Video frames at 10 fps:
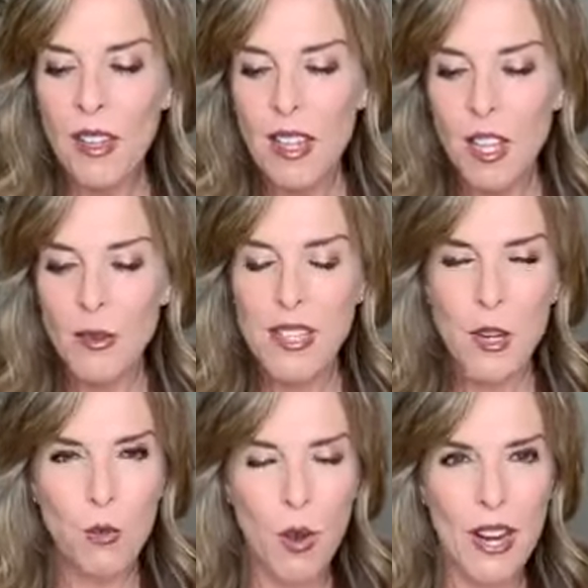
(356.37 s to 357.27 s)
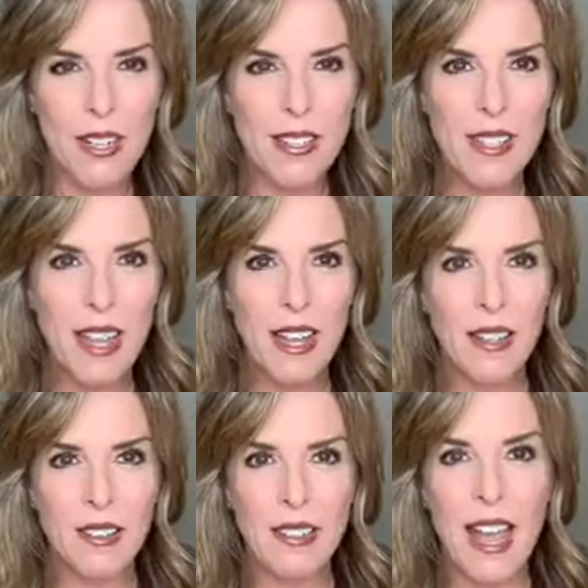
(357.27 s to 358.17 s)
he would take rice
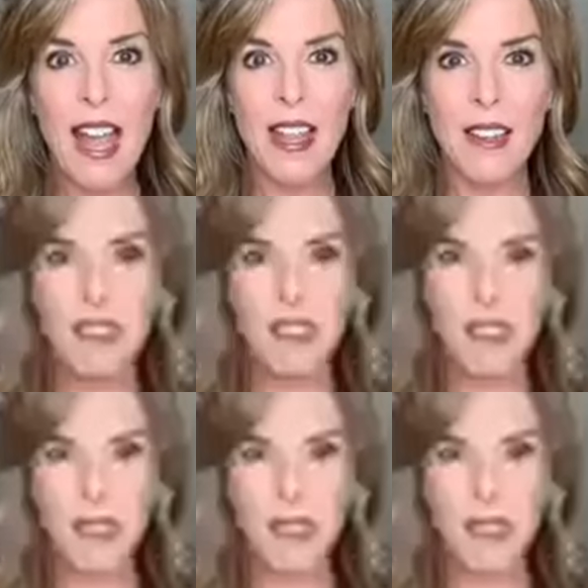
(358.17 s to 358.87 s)
and eggs